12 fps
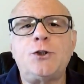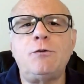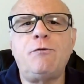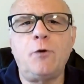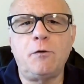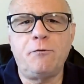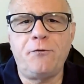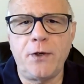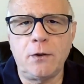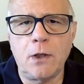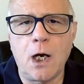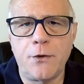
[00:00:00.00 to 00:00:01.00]
to
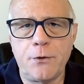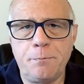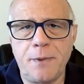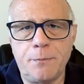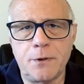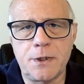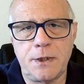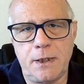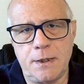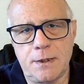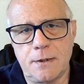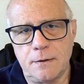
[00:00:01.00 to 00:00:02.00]
fulfill other people's
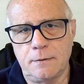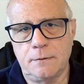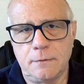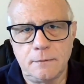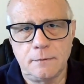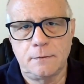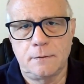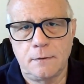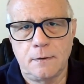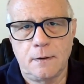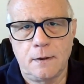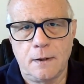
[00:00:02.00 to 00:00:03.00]
needs.
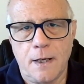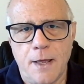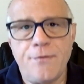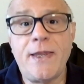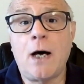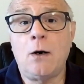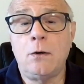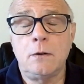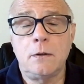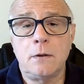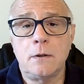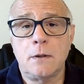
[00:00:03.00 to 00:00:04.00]
Now,
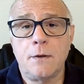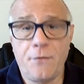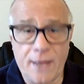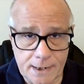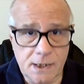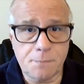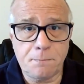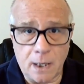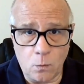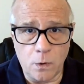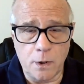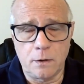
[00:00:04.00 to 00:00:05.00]
that's
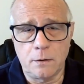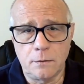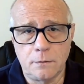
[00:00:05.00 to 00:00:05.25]
power.